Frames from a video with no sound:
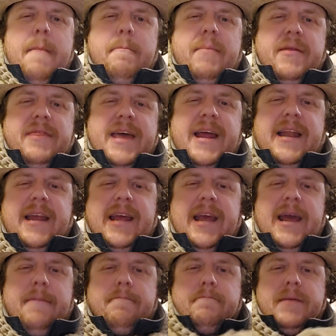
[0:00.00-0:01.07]
But then
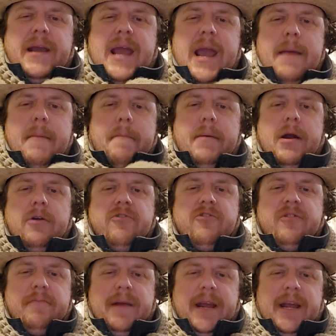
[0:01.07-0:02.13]
it became apparent
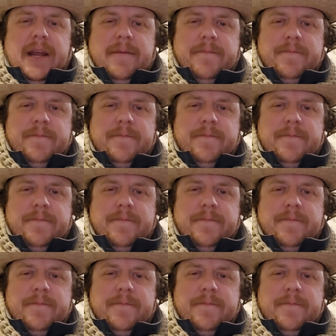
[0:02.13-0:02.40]
to me